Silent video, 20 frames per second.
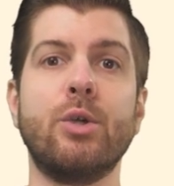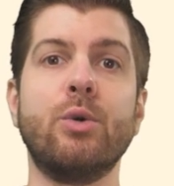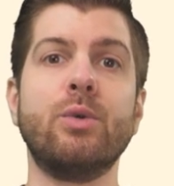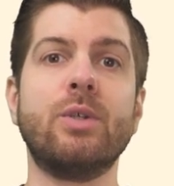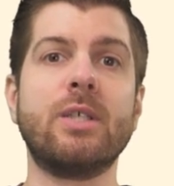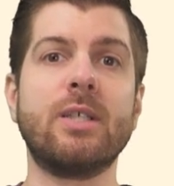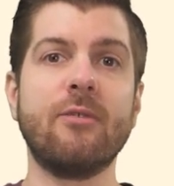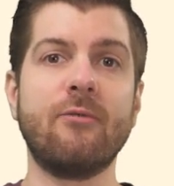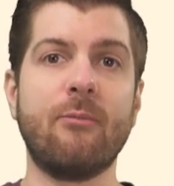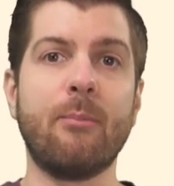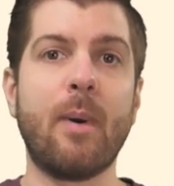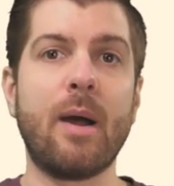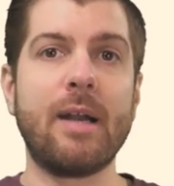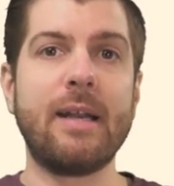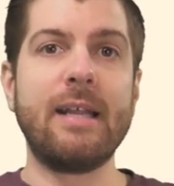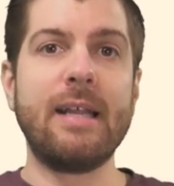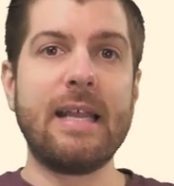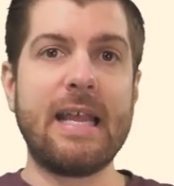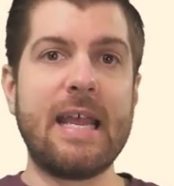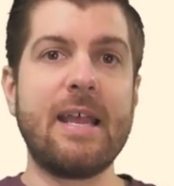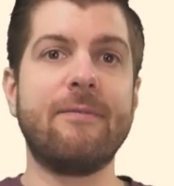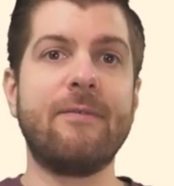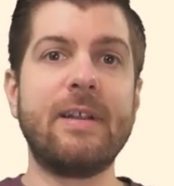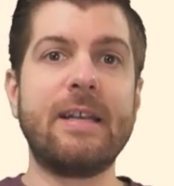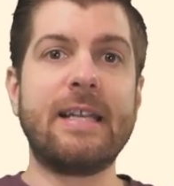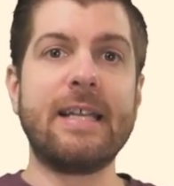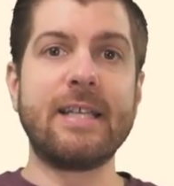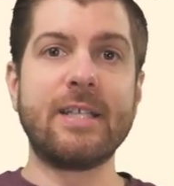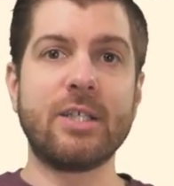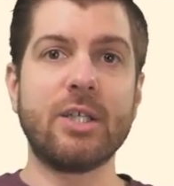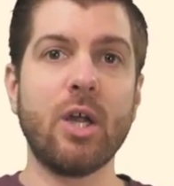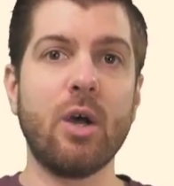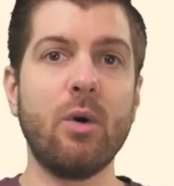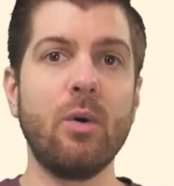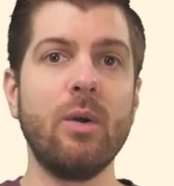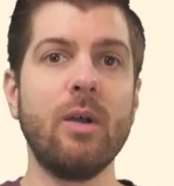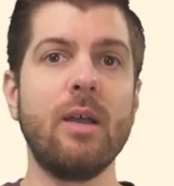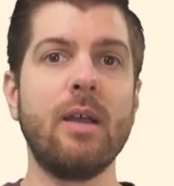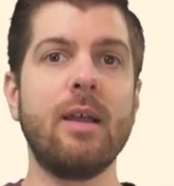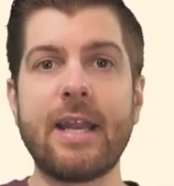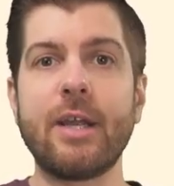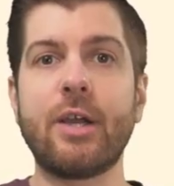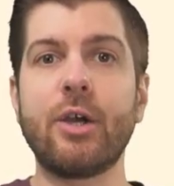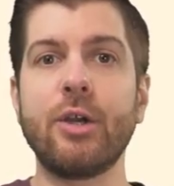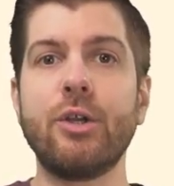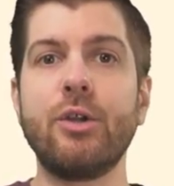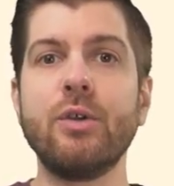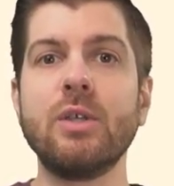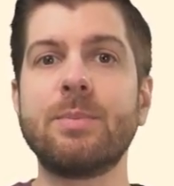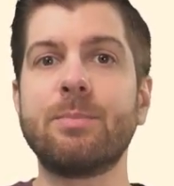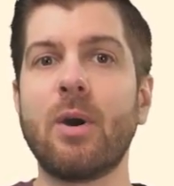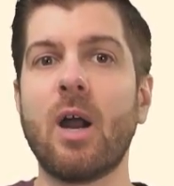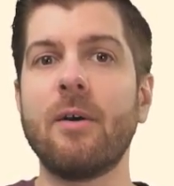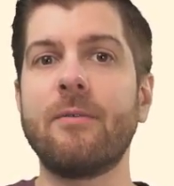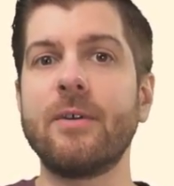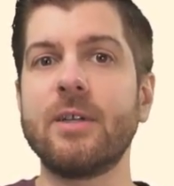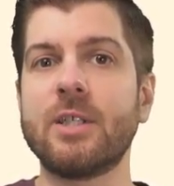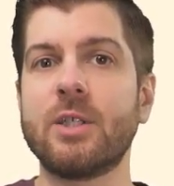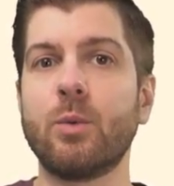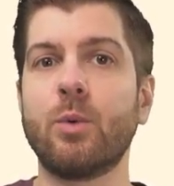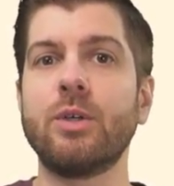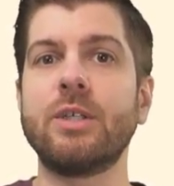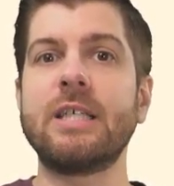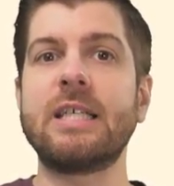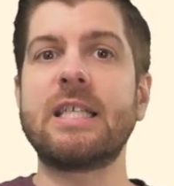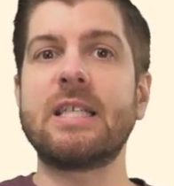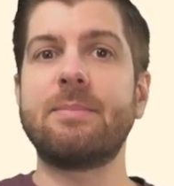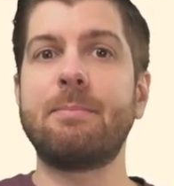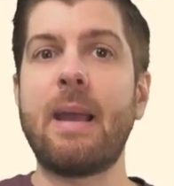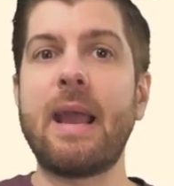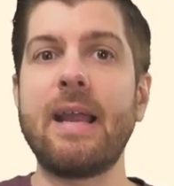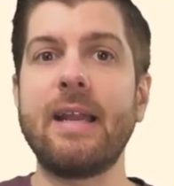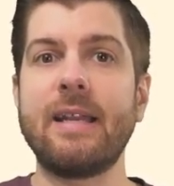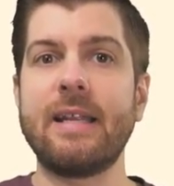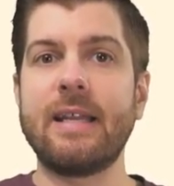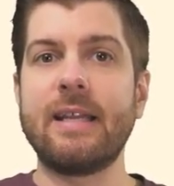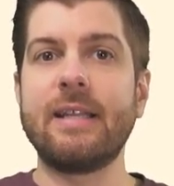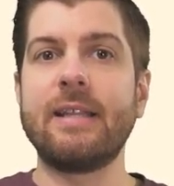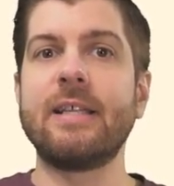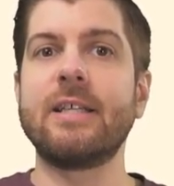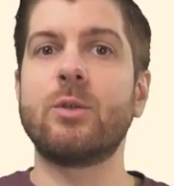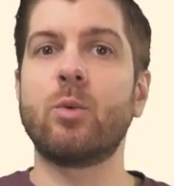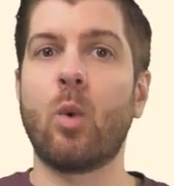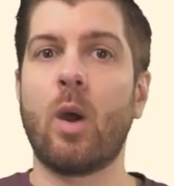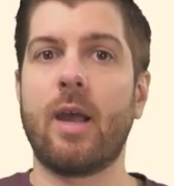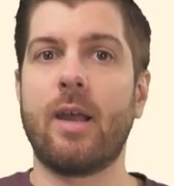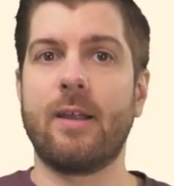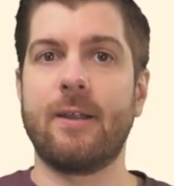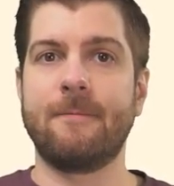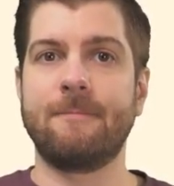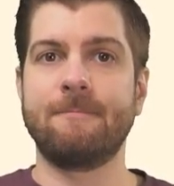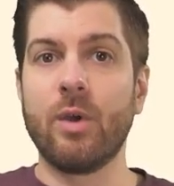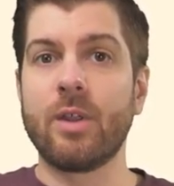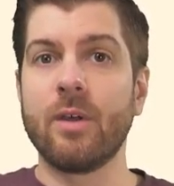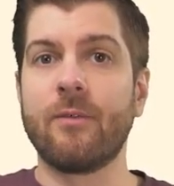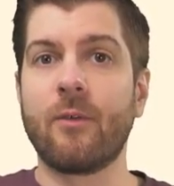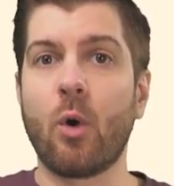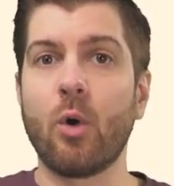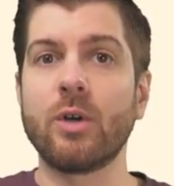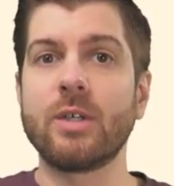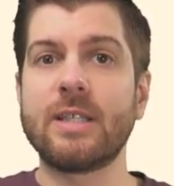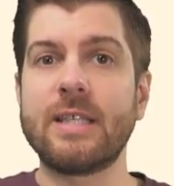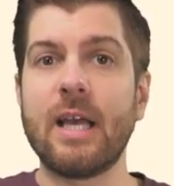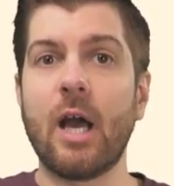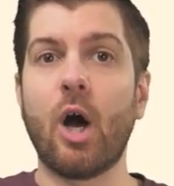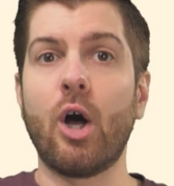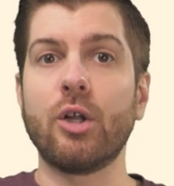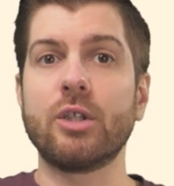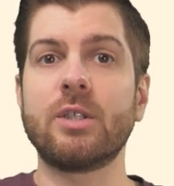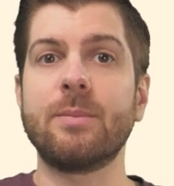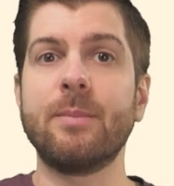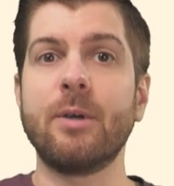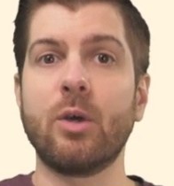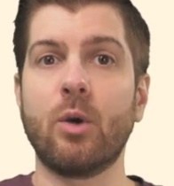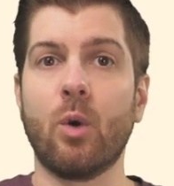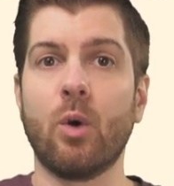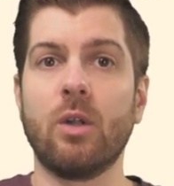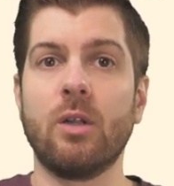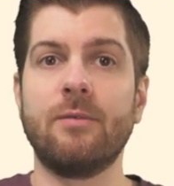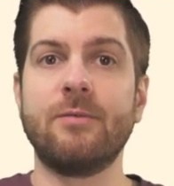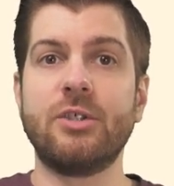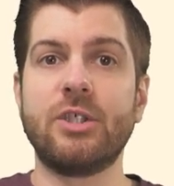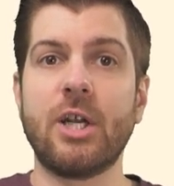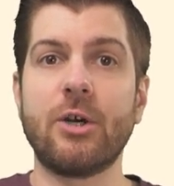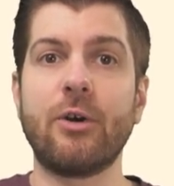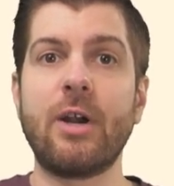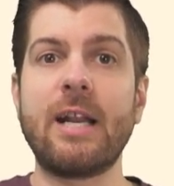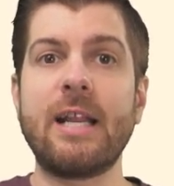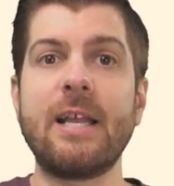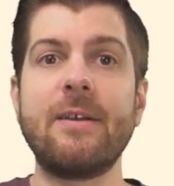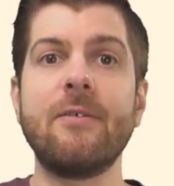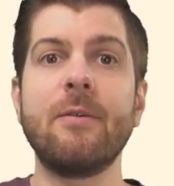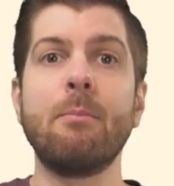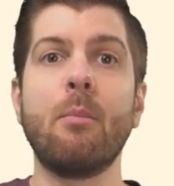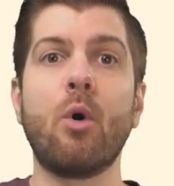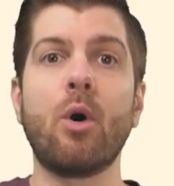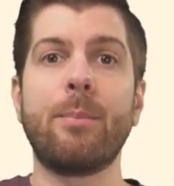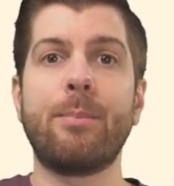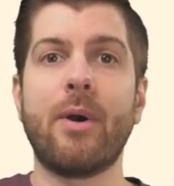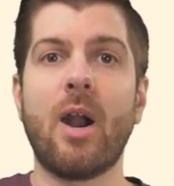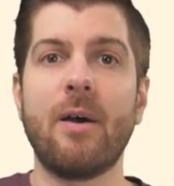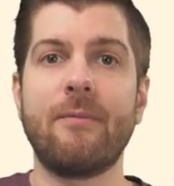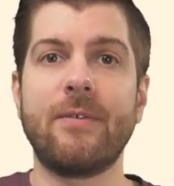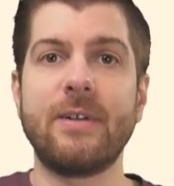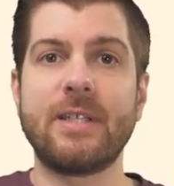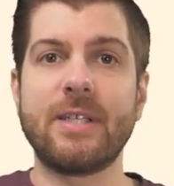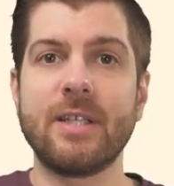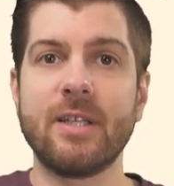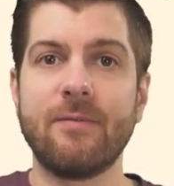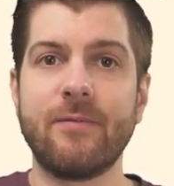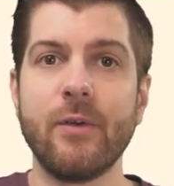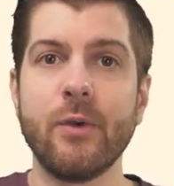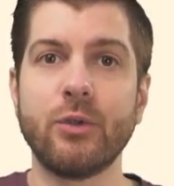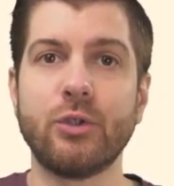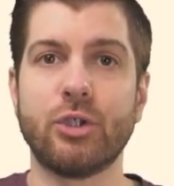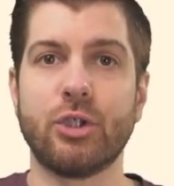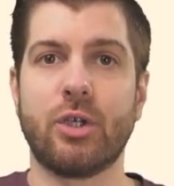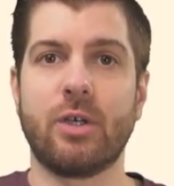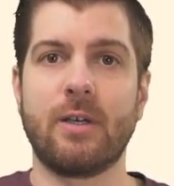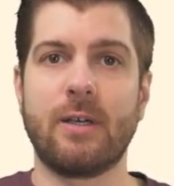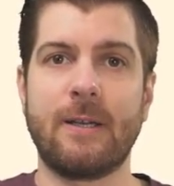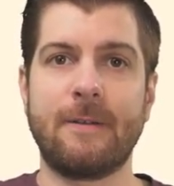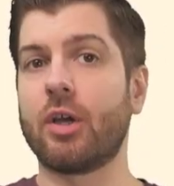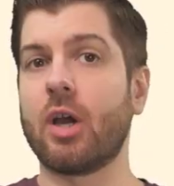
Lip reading: use of money if it did so, then it could use profits towards expanding in this way, with of course the ultimate goal of generating even more profits in the future.